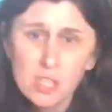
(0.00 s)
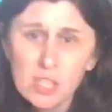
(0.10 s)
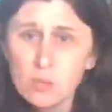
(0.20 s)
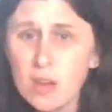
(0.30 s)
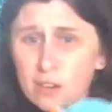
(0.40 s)
it's
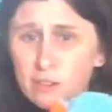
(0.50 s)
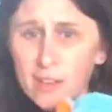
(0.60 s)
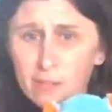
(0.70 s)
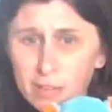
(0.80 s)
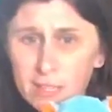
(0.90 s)
just one of your
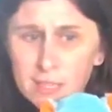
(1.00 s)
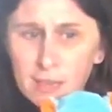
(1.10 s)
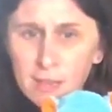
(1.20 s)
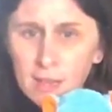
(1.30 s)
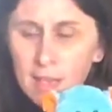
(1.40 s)
favorites.
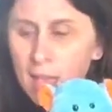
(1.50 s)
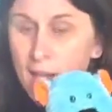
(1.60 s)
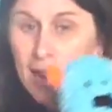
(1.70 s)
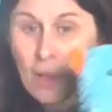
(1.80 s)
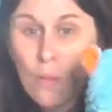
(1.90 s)

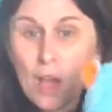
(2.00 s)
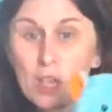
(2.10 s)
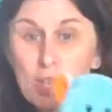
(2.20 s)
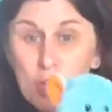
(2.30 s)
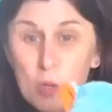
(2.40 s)
And I want
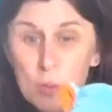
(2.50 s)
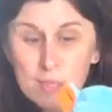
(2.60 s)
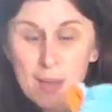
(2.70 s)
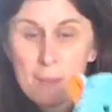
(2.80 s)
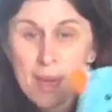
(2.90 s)
you
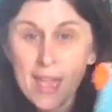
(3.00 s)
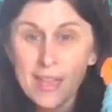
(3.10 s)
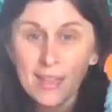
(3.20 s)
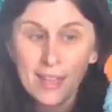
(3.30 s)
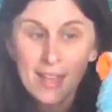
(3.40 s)
to
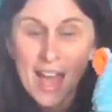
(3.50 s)
make